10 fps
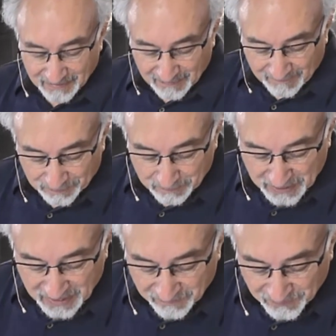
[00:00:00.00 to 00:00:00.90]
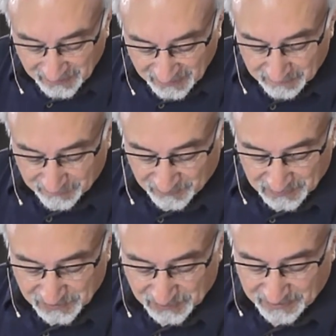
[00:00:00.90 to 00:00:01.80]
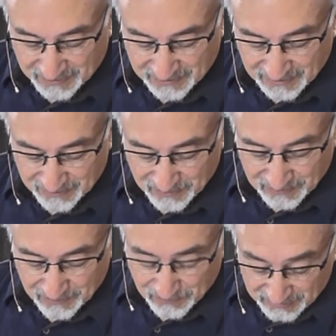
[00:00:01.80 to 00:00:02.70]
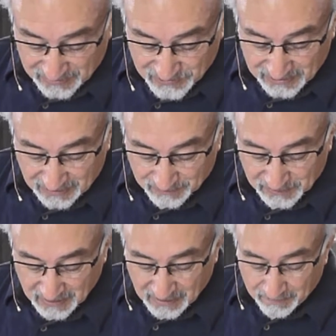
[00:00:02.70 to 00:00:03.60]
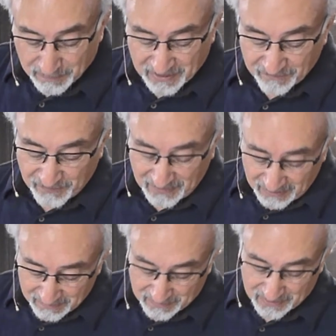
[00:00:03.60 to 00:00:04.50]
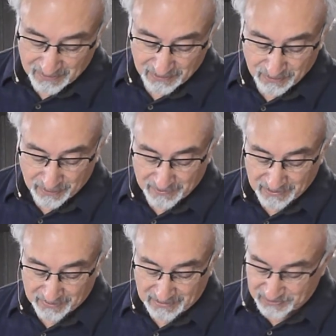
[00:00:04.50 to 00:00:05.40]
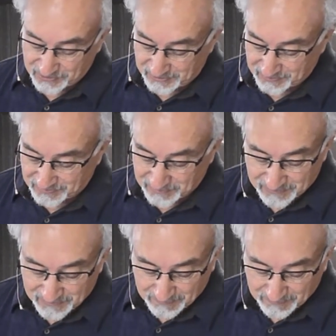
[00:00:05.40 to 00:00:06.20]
But of him, verse 30 in the New King James, but of him you are in Christ Jesus.